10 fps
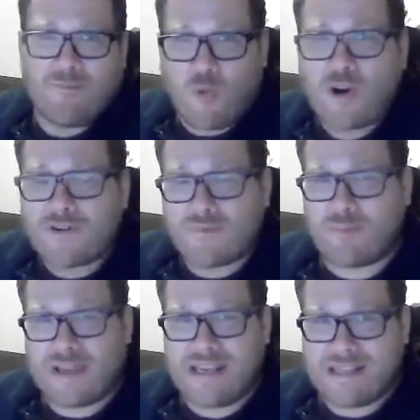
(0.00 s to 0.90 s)

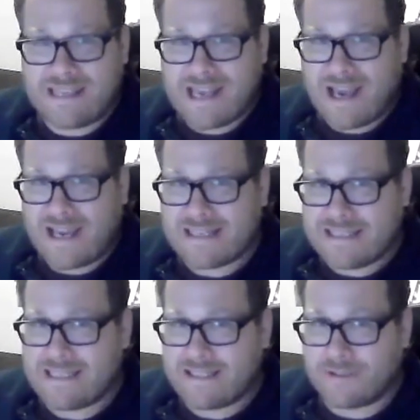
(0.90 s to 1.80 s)
wouldn't be the
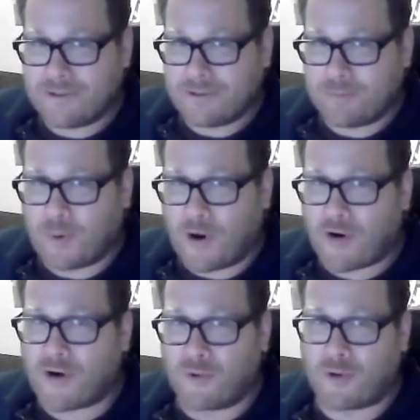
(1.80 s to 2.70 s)
ideal
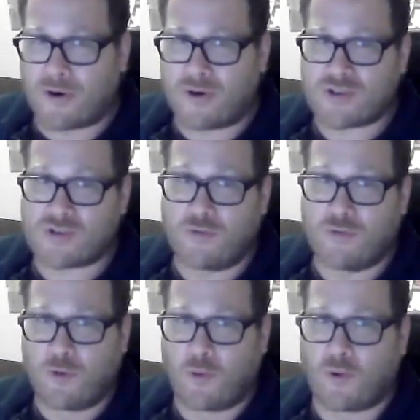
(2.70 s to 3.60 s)
borrowers
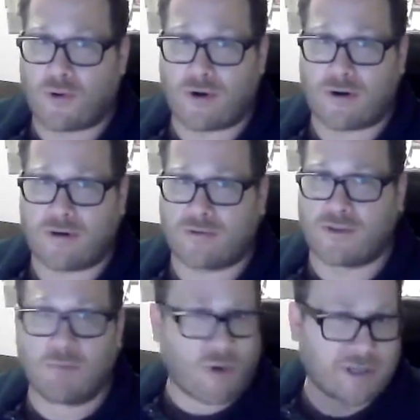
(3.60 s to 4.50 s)
for
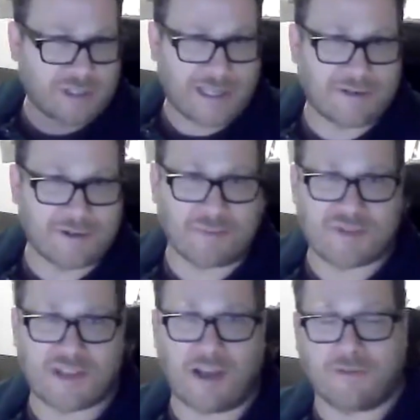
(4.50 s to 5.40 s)
the mortgage lenders
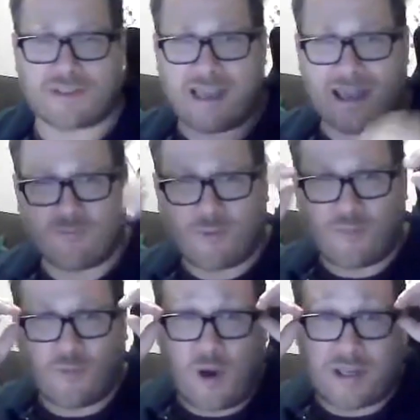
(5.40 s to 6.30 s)
themselves. And
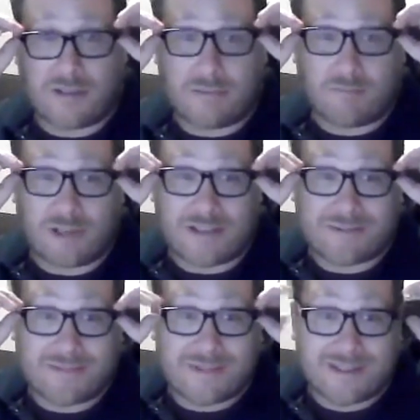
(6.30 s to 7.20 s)
what you
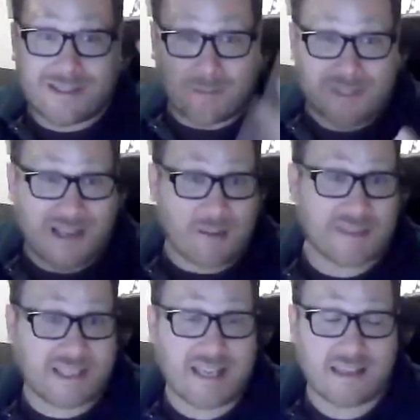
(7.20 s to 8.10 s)

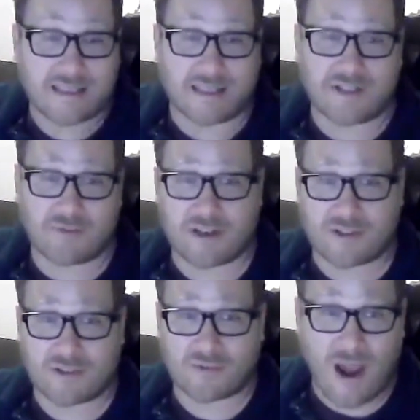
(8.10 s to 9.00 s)
sometimes see in these
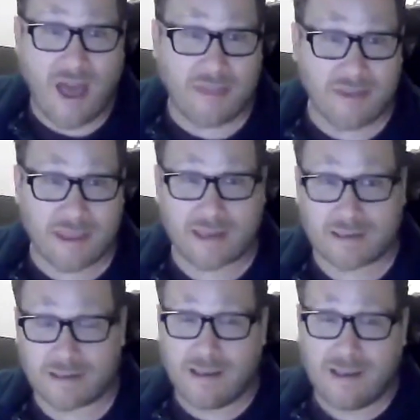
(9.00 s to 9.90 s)
situations, rather
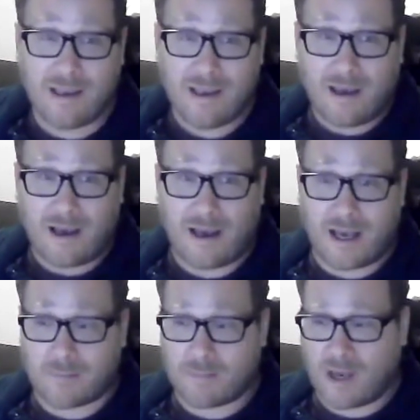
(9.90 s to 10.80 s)
than
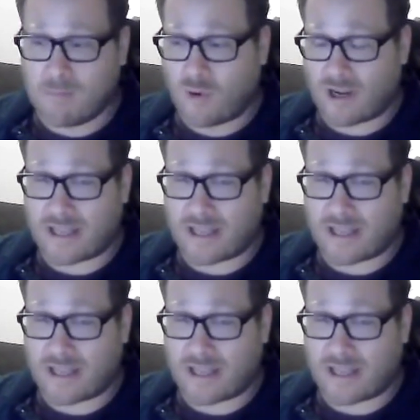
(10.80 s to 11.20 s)
a more